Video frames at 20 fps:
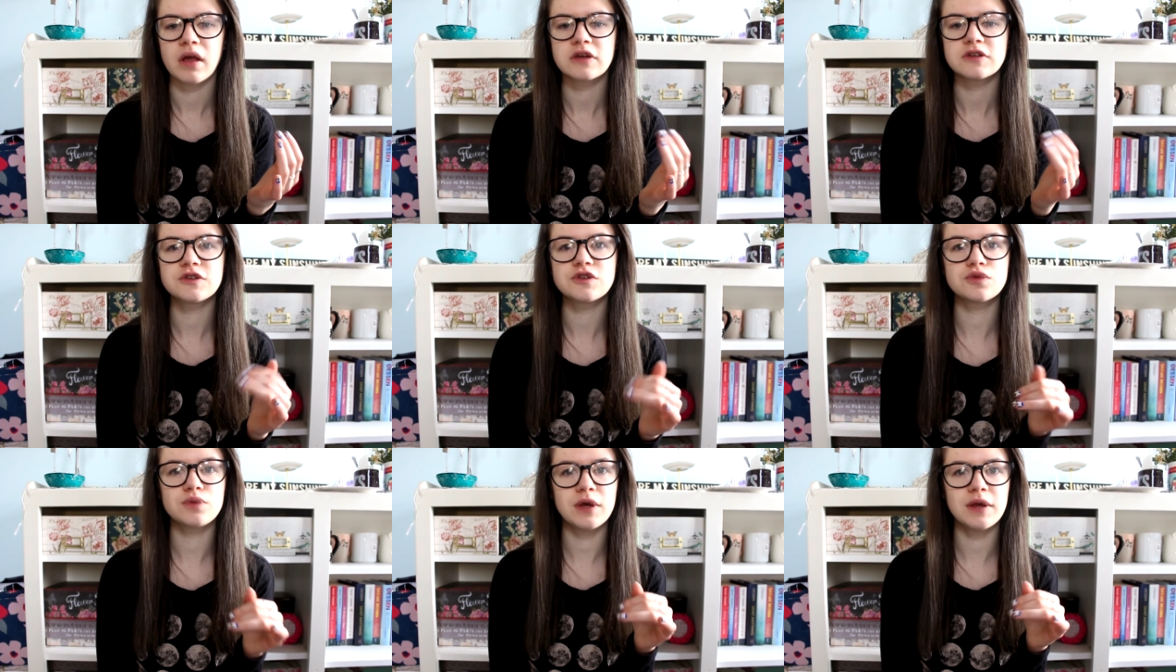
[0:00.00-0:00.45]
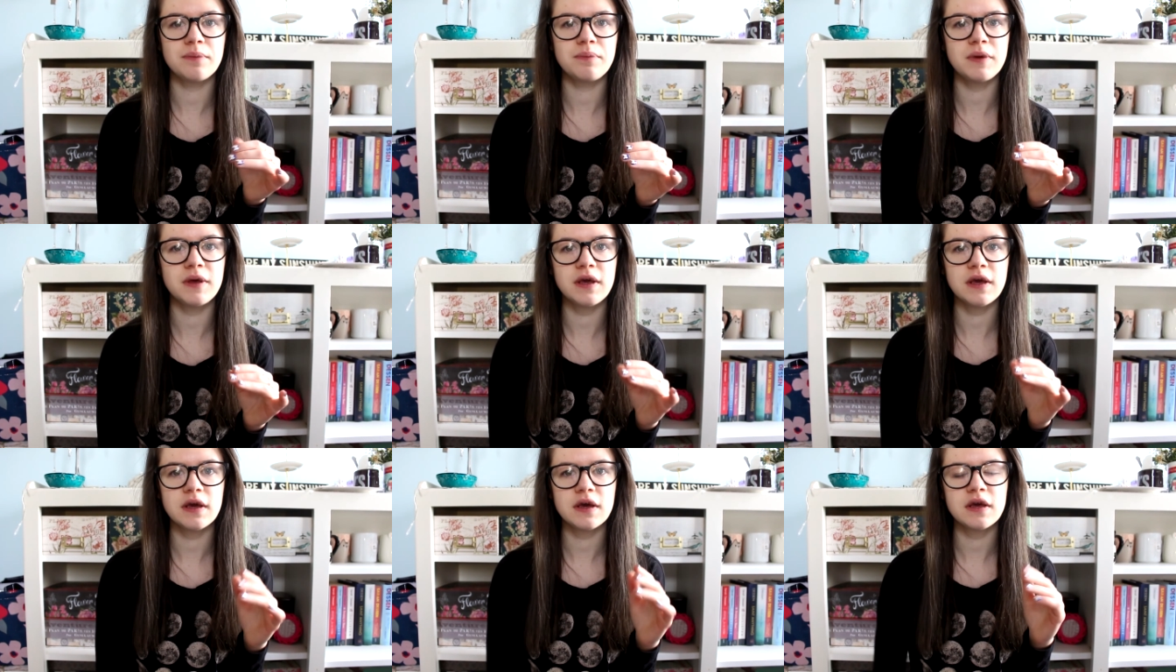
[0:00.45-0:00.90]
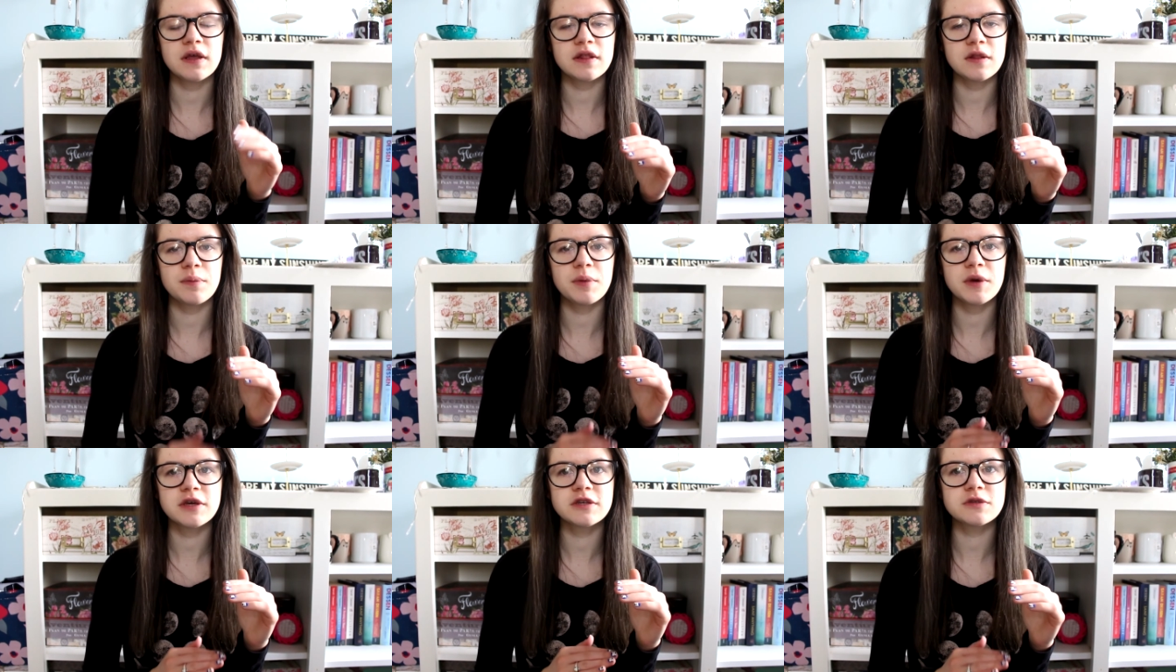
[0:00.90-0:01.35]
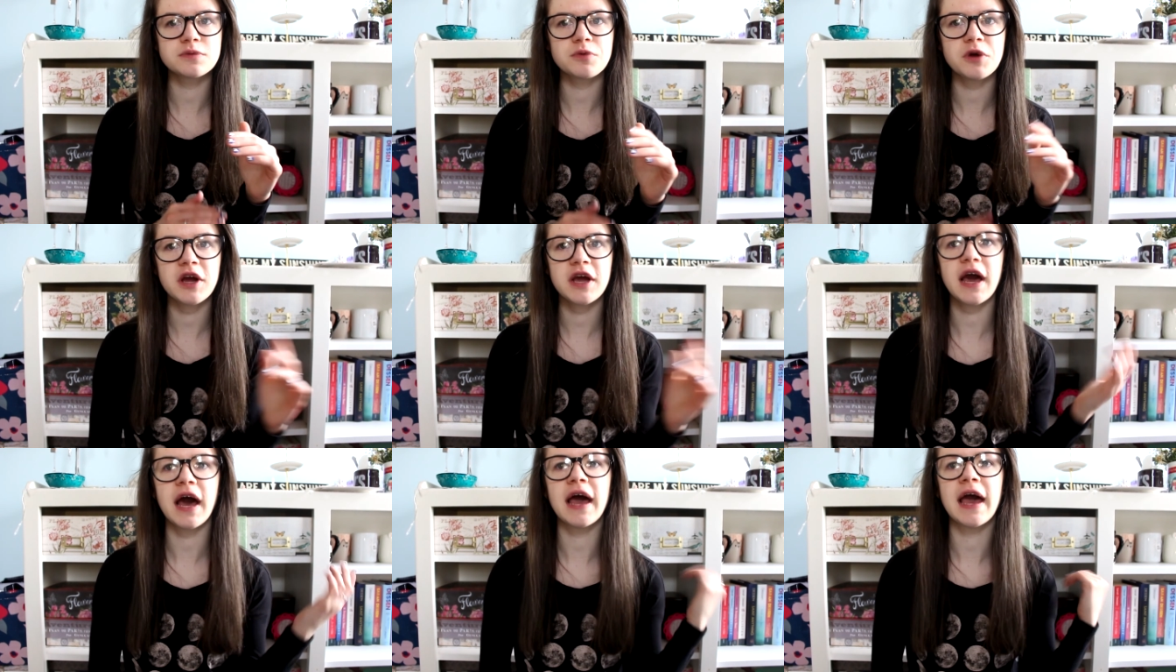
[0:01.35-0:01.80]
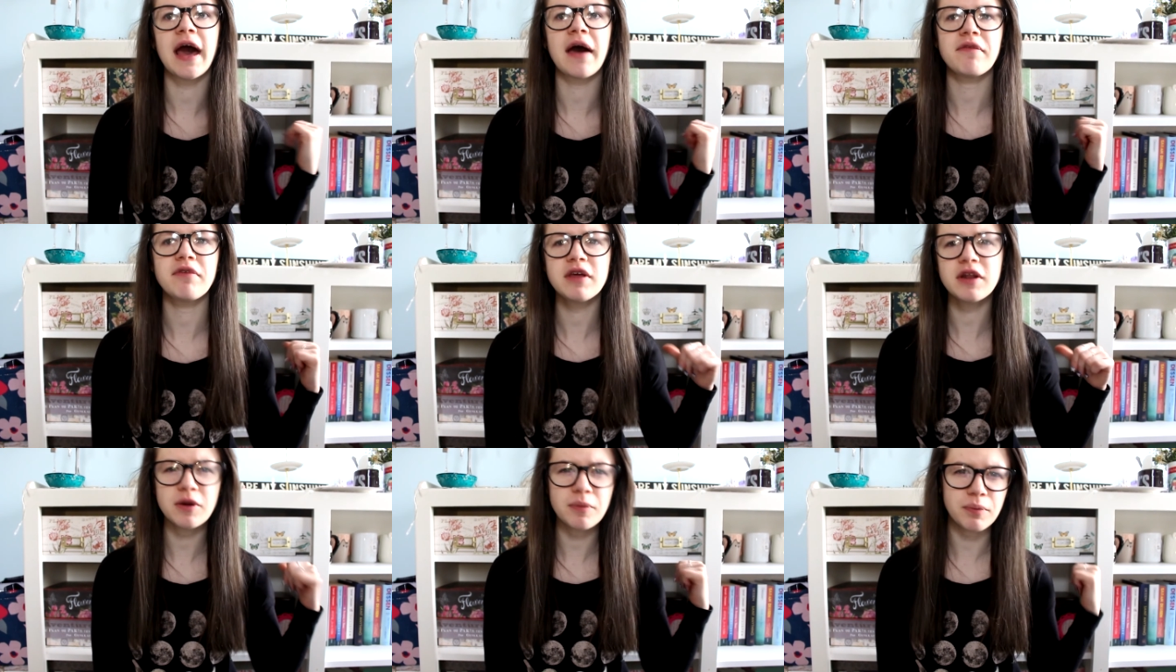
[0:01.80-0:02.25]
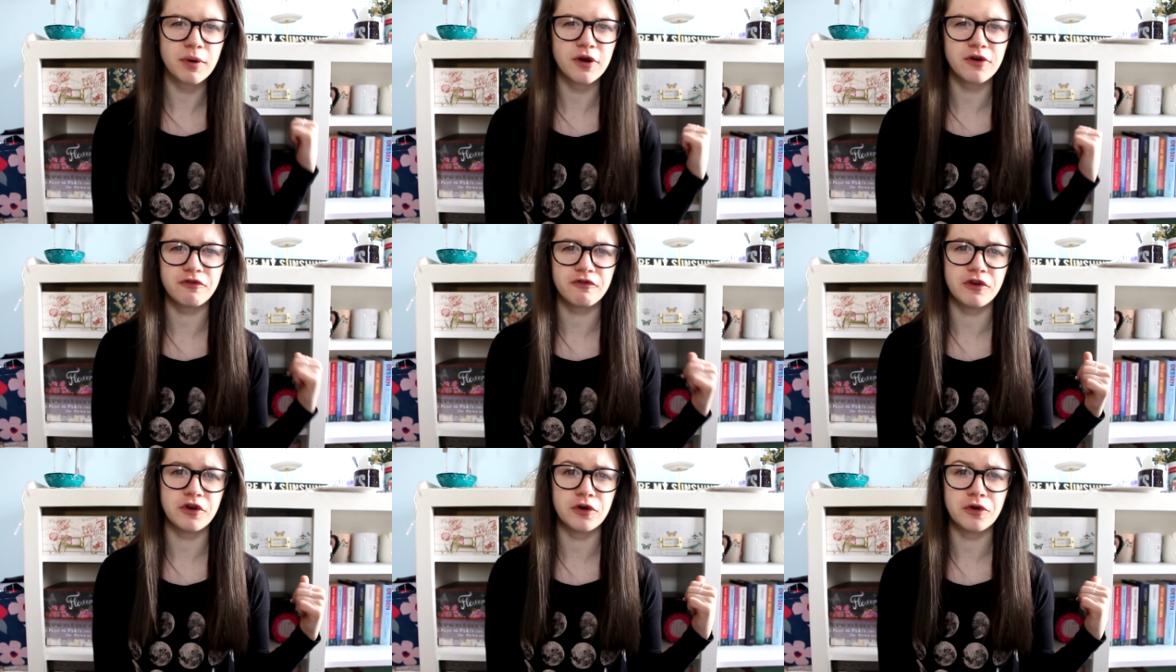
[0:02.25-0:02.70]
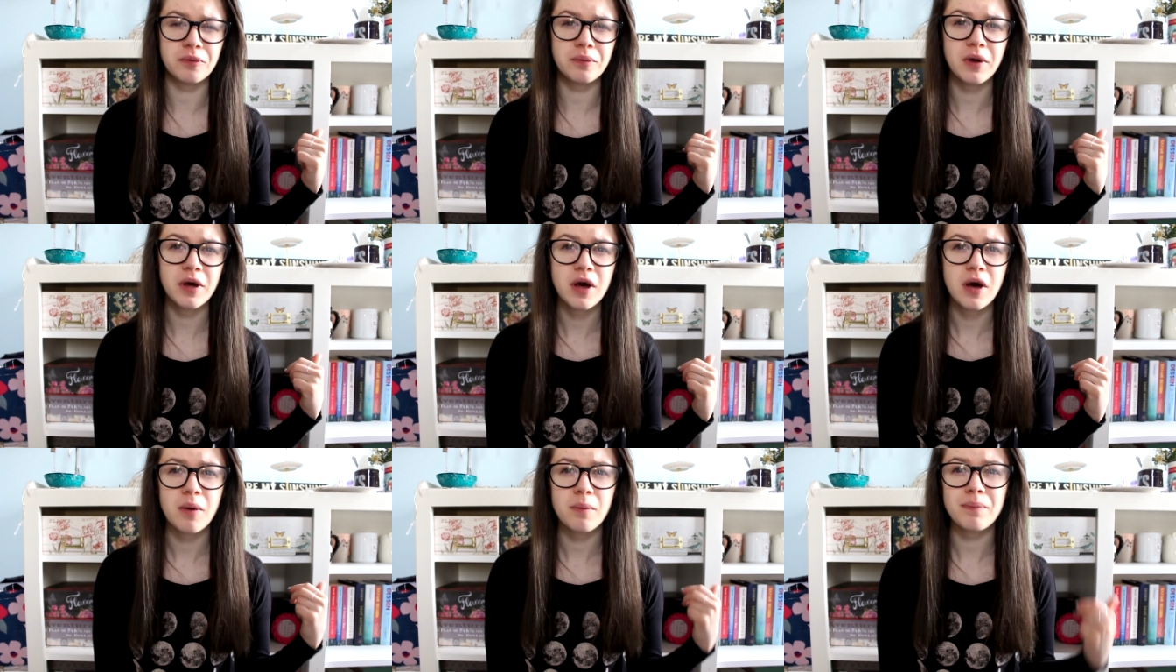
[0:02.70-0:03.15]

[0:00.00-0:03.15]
sweet pea in the big spray. I have it in a perfume,